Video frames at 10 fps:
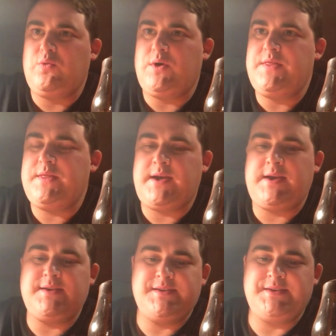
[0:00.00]
One
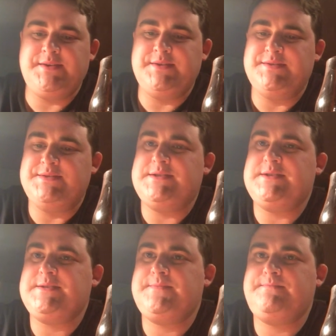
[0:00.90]
that
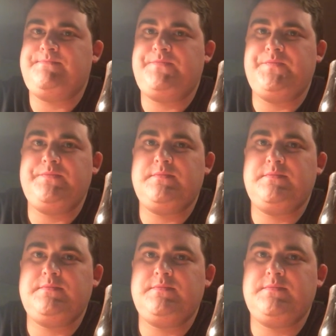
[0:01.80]
is
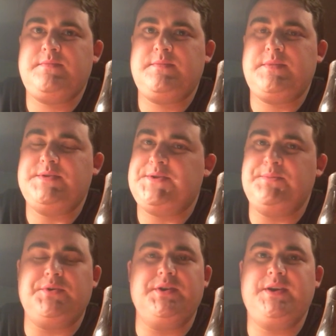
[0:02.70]

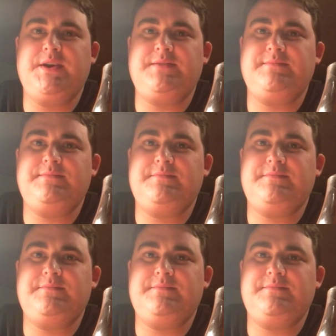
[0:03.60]
simple to get,